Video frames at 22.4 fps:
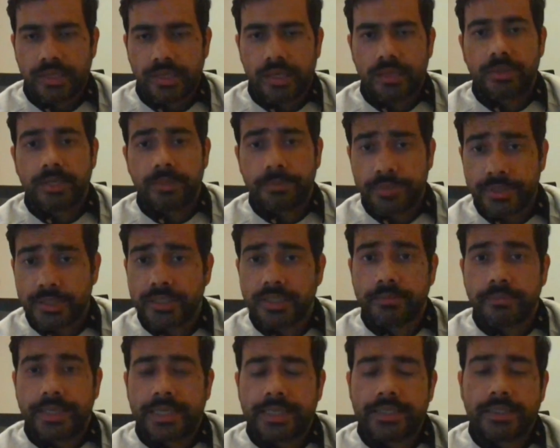But bear
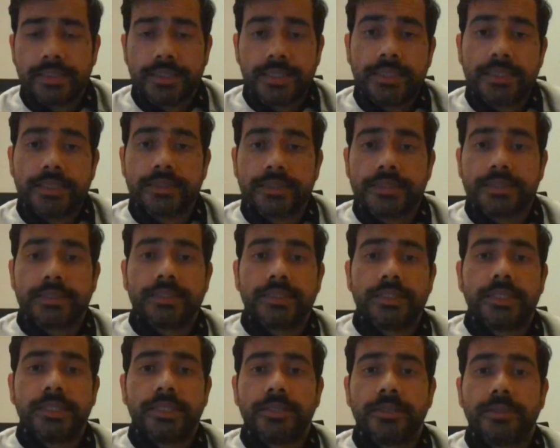in mind that
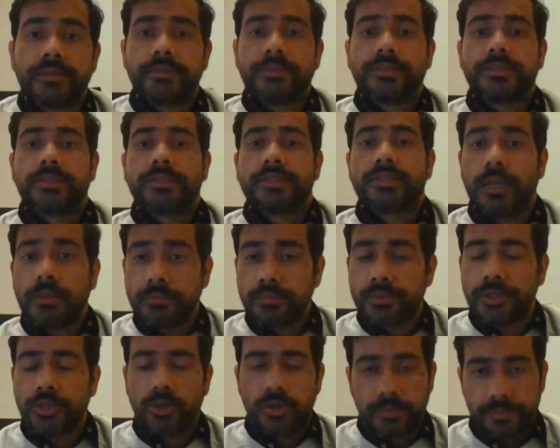in
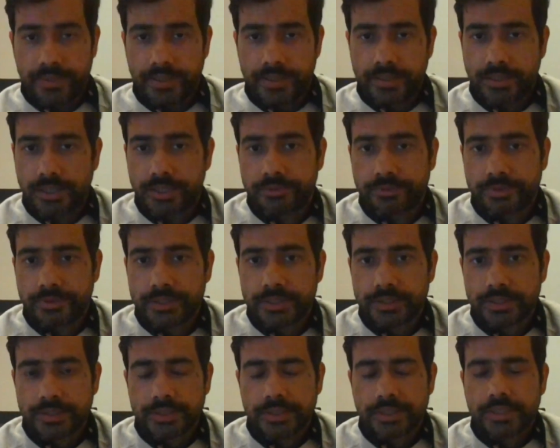some European countries,
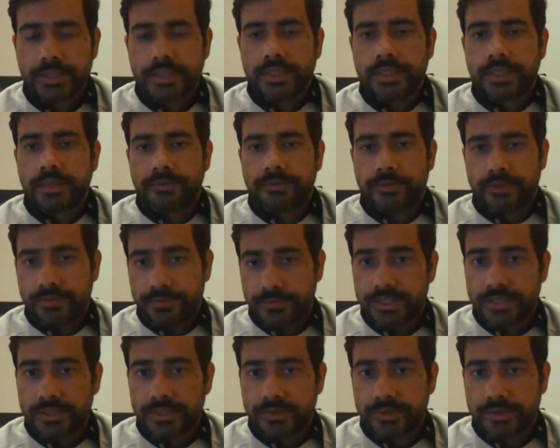for the
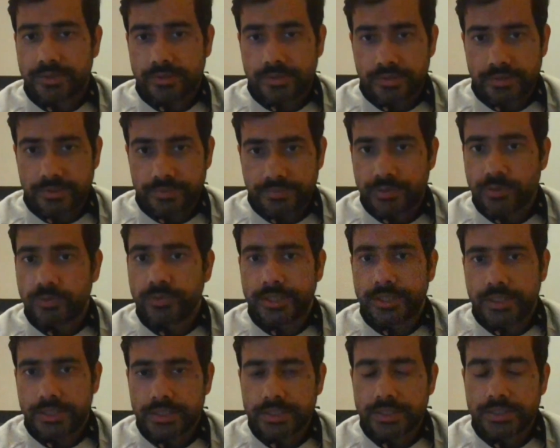first few
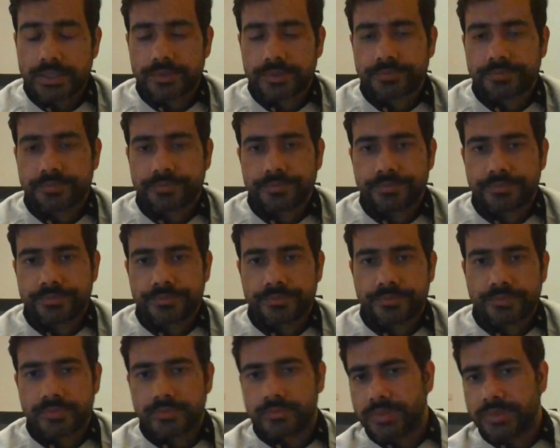years,
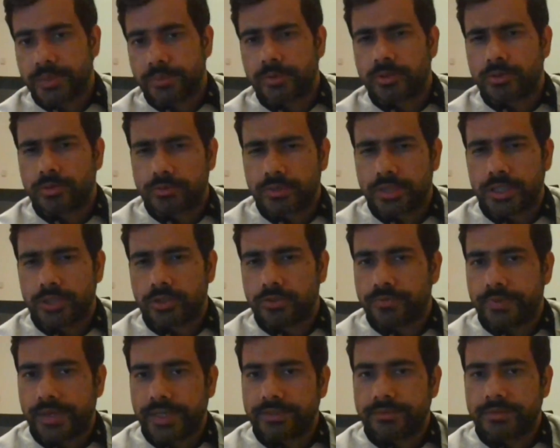about 3 to
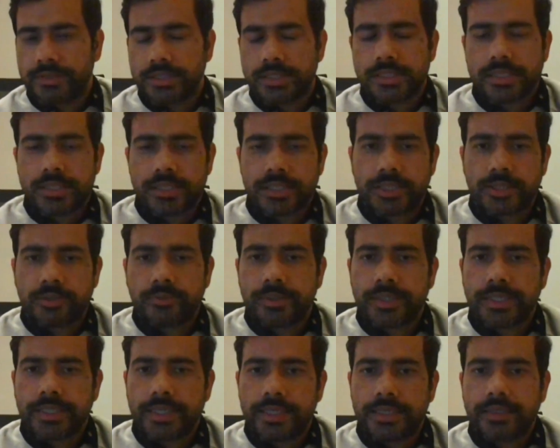5 years, you
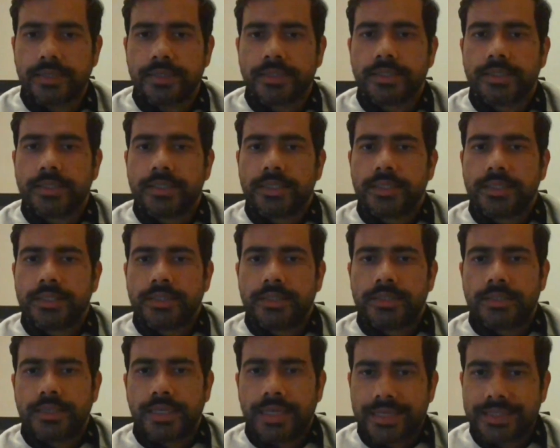will get
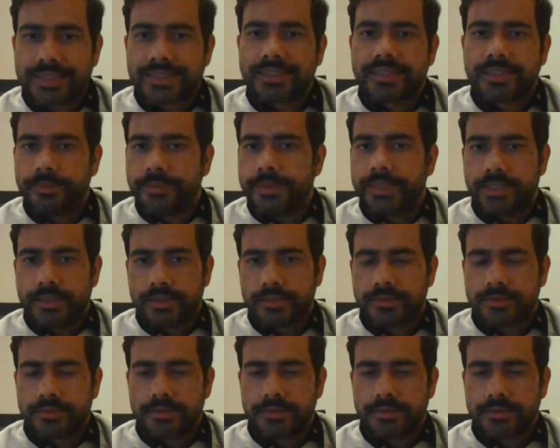tax rebate.